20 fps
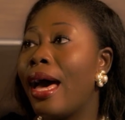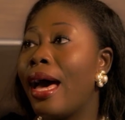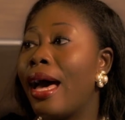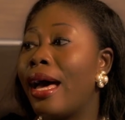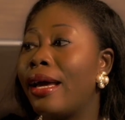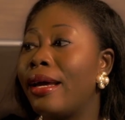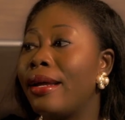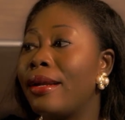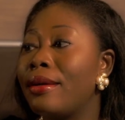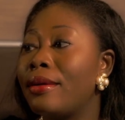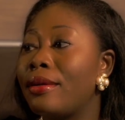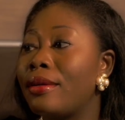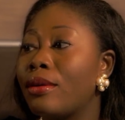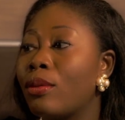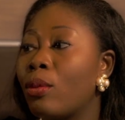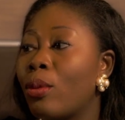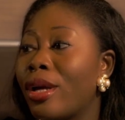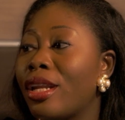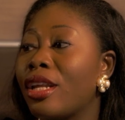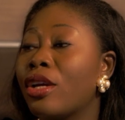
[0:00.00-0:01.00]
and
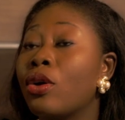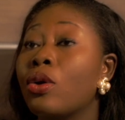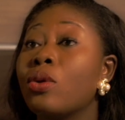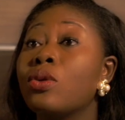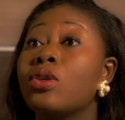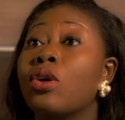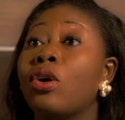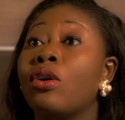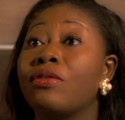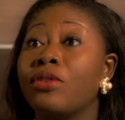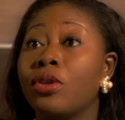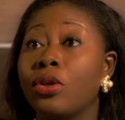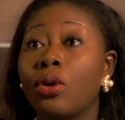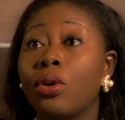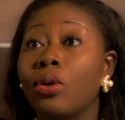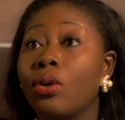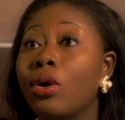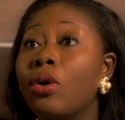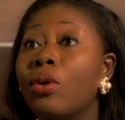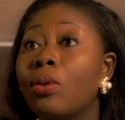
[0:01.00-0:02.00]
when it goes off you
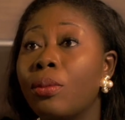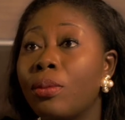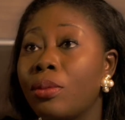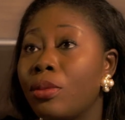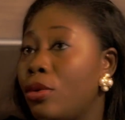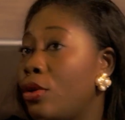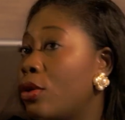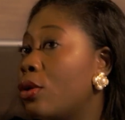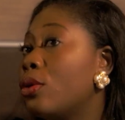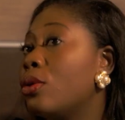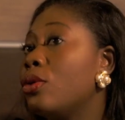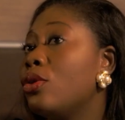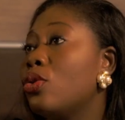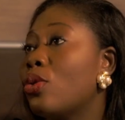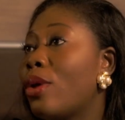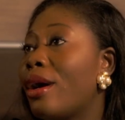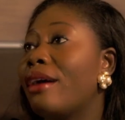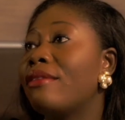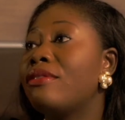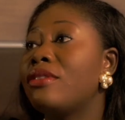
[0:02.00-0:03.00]
go home. No, you
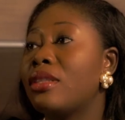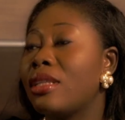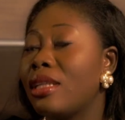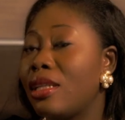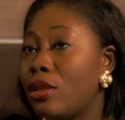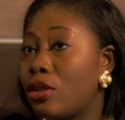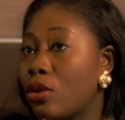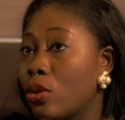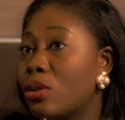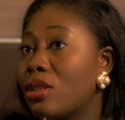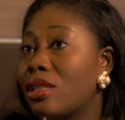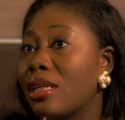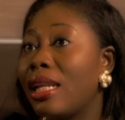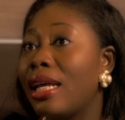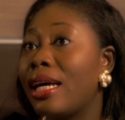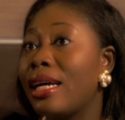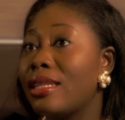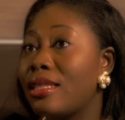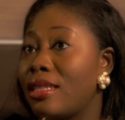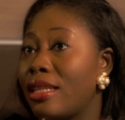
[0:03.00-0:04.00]
have to
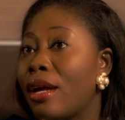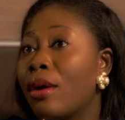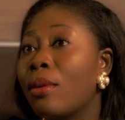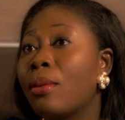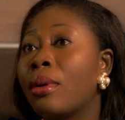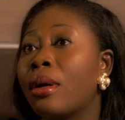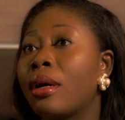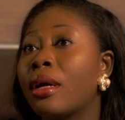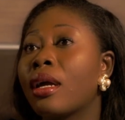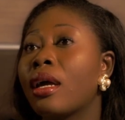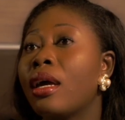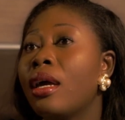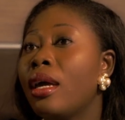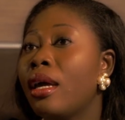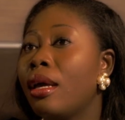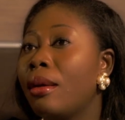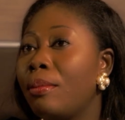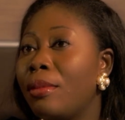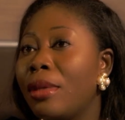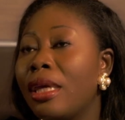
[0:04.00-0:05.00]
socialize, network,
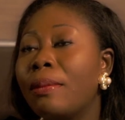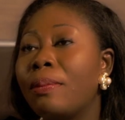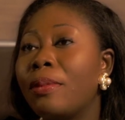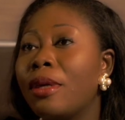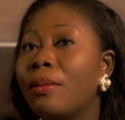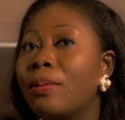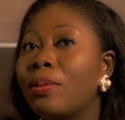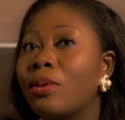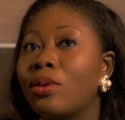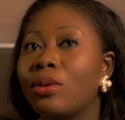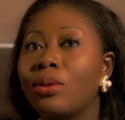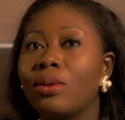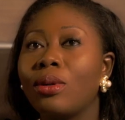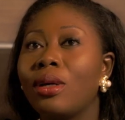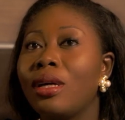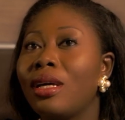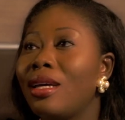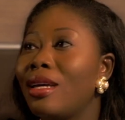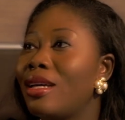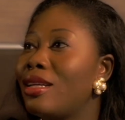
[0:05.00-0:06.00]
meet people,
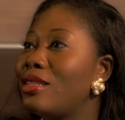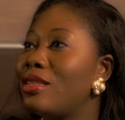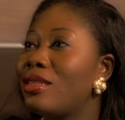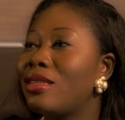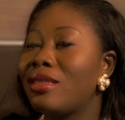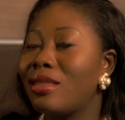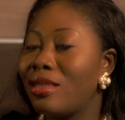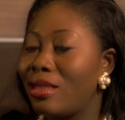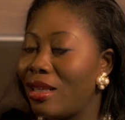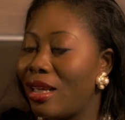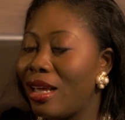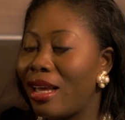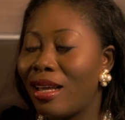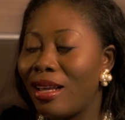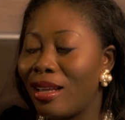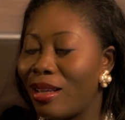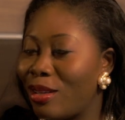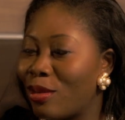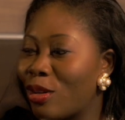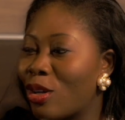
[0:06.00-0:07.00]
just
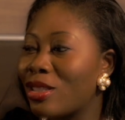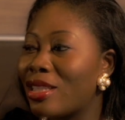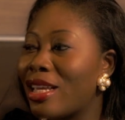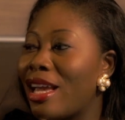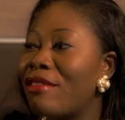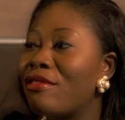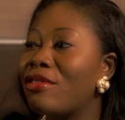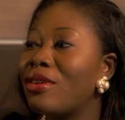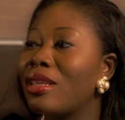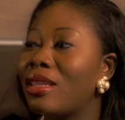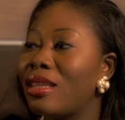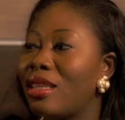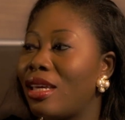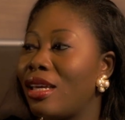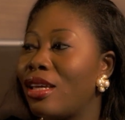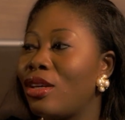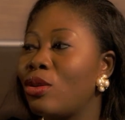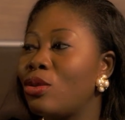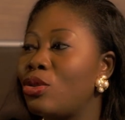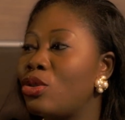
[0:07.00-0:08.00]
because
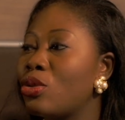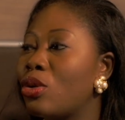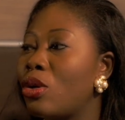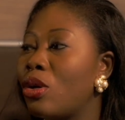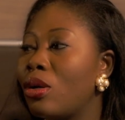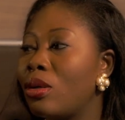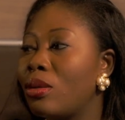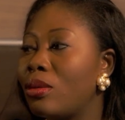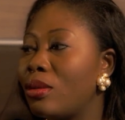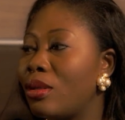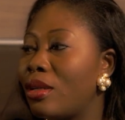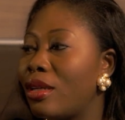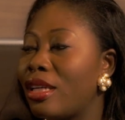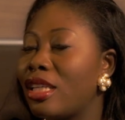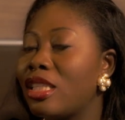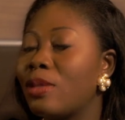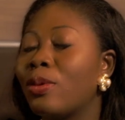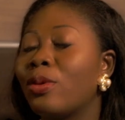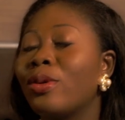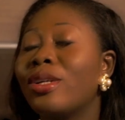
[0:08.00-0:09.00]
everything, you draw
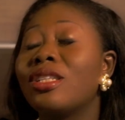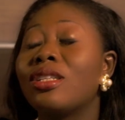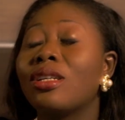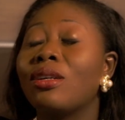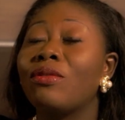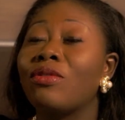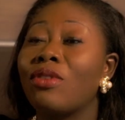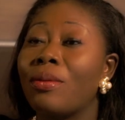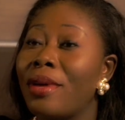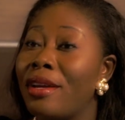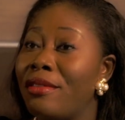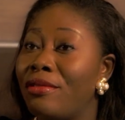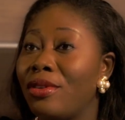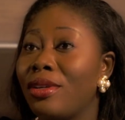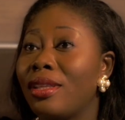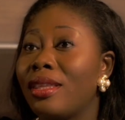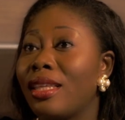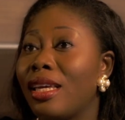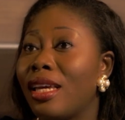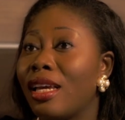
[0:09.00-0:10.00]
inspiration from
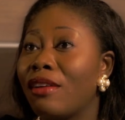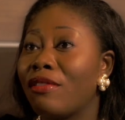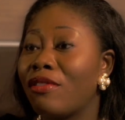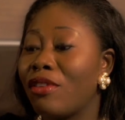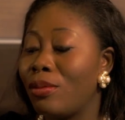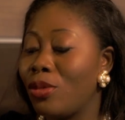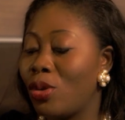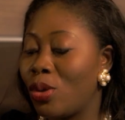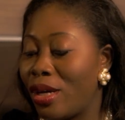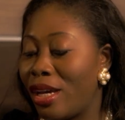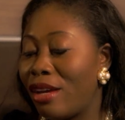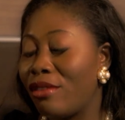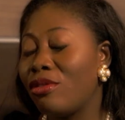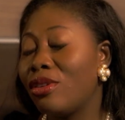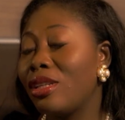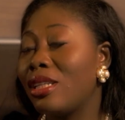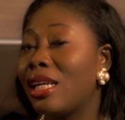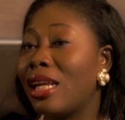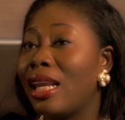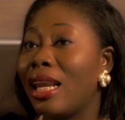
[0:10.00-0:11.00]
everything, from your
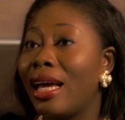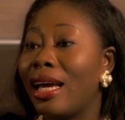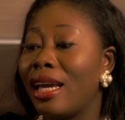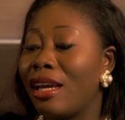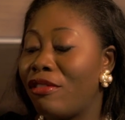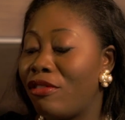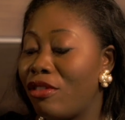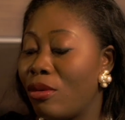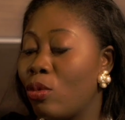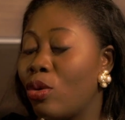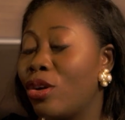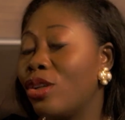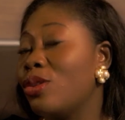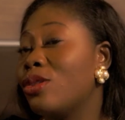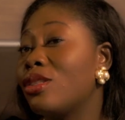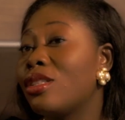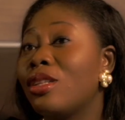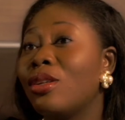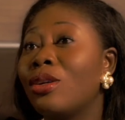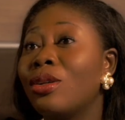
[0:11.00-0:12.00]
everyday life, from what you
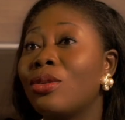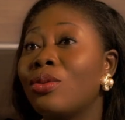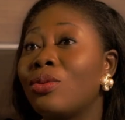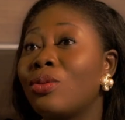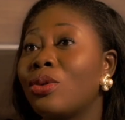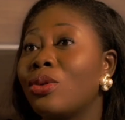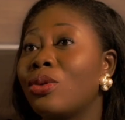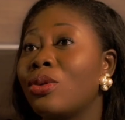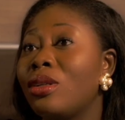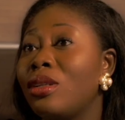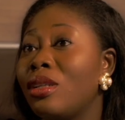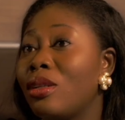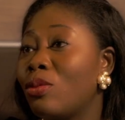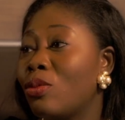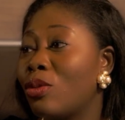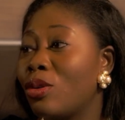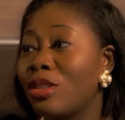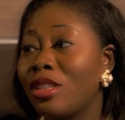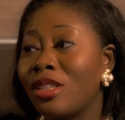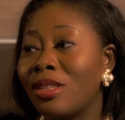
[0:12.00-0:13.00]
see on the road,
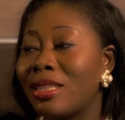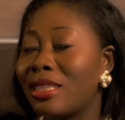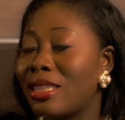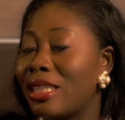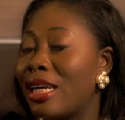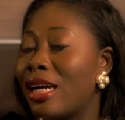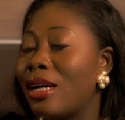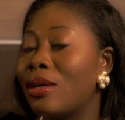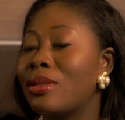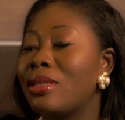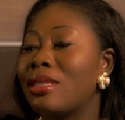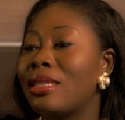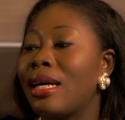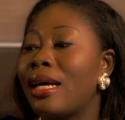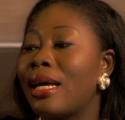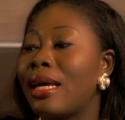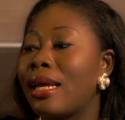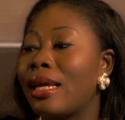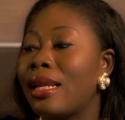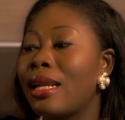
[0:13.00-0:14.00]
what you see
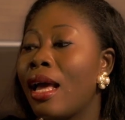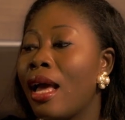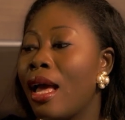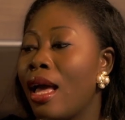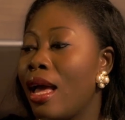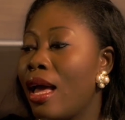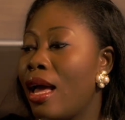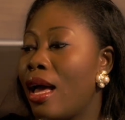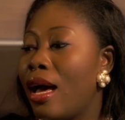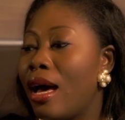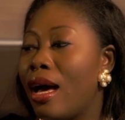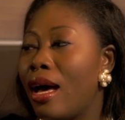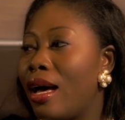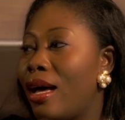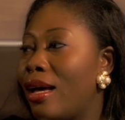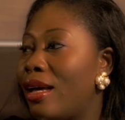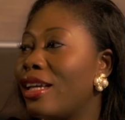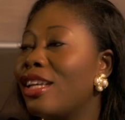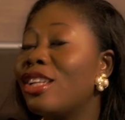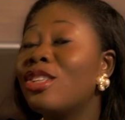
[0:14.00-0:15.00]
outside,
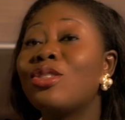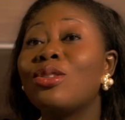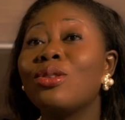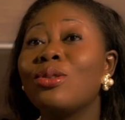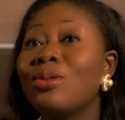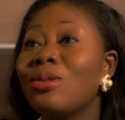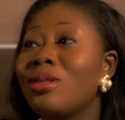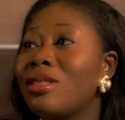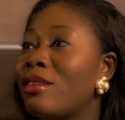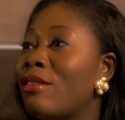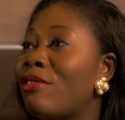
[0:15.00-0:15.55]
issues